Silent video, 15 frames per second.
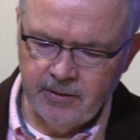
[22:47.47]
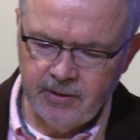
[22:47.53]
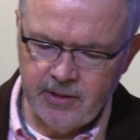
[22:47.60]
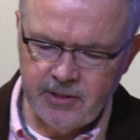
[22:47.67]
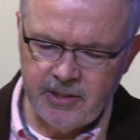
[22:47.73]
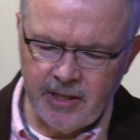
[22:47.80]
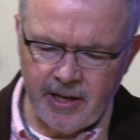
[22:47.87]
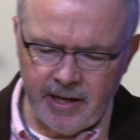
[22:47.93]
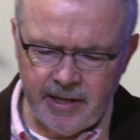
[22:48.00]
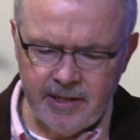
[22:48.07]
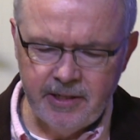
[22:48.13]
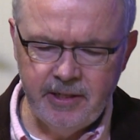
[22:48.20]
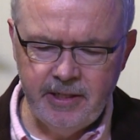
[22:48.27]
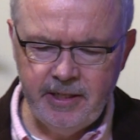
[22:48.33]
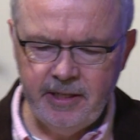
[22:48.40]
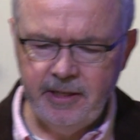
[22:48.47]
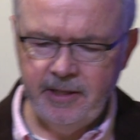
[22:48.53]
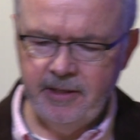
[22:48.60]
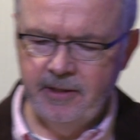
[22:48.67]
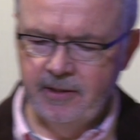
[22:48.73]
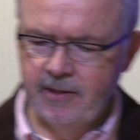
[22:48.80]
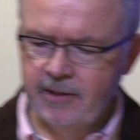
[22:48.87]
The dire
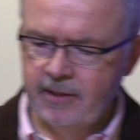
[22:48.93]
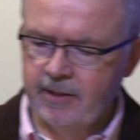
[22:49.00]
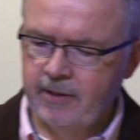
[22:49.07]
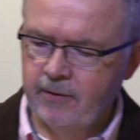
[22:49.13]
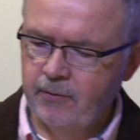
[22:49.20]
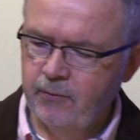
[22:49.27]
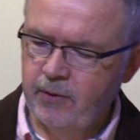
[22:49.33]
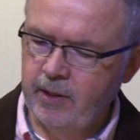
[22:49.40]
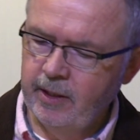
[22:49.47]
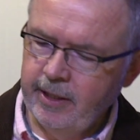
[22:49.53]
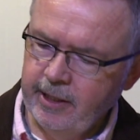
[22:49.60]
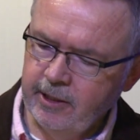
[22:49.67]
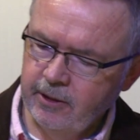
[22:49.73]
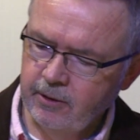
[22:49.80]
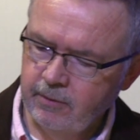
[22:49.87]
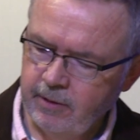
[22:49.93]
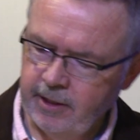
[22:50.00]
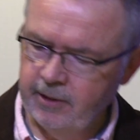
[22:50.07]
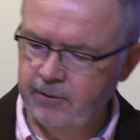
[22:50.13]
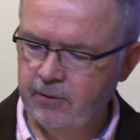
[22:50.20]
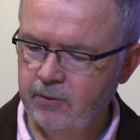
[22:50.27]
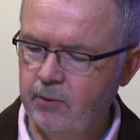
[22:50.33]
need for
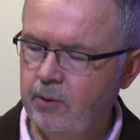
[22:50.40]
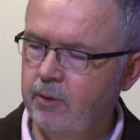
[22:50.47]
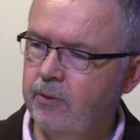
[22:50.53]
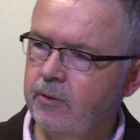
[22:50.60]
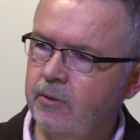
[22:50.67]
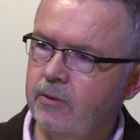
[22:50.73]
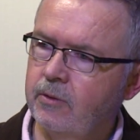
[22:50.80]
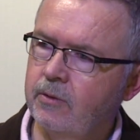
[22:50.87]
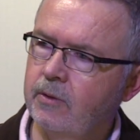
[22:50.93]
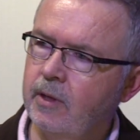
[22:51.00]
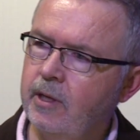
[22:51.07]
lingering thoughts